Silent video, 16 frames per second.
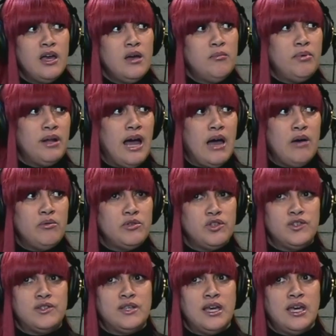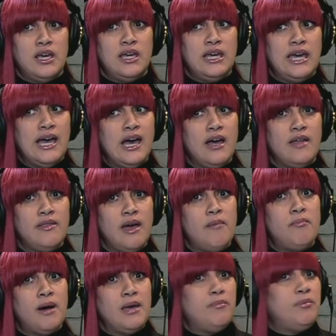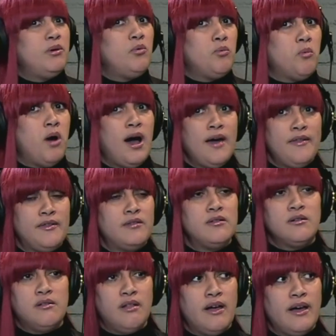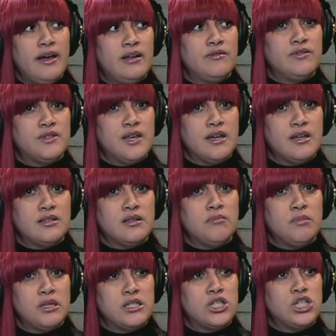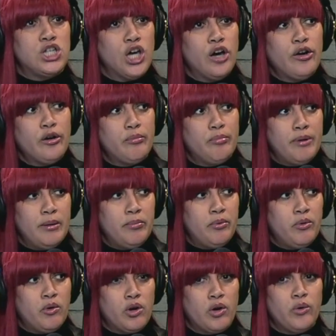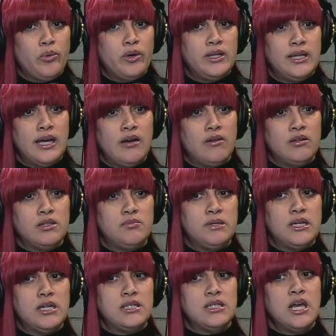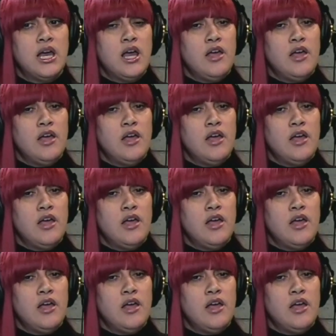but I would just say, yeah, that might be why the decline of sex amongst younger people are going down, is because